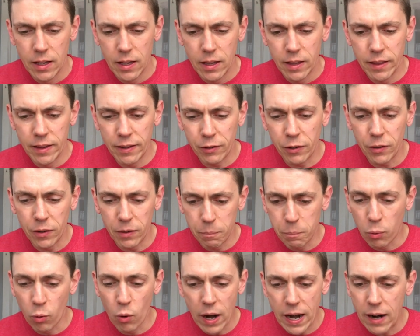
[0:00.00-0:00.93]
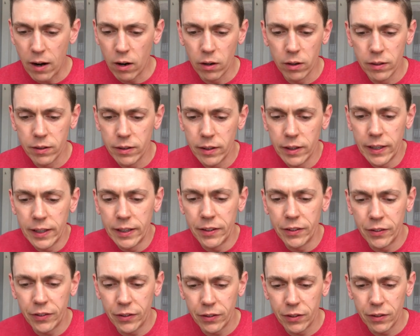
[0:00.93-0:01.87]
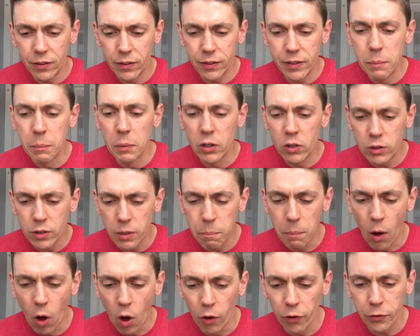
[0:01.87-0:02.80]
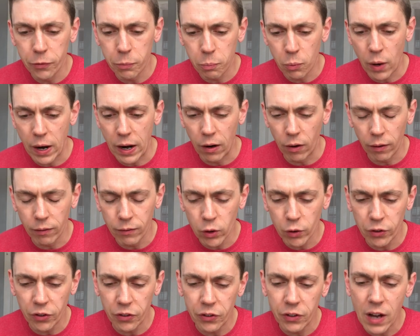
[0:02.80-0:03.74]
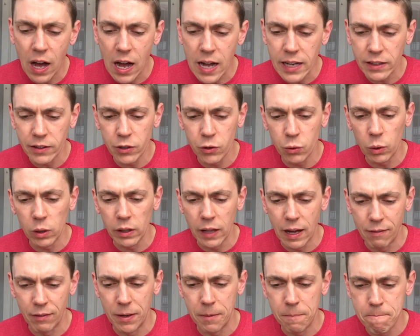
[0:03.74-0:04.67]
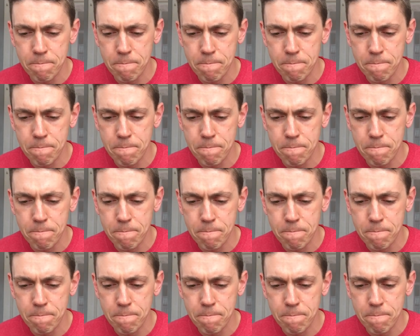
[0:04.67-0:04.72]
This prayer is similar to Paul's prayer in verses 9 through 11.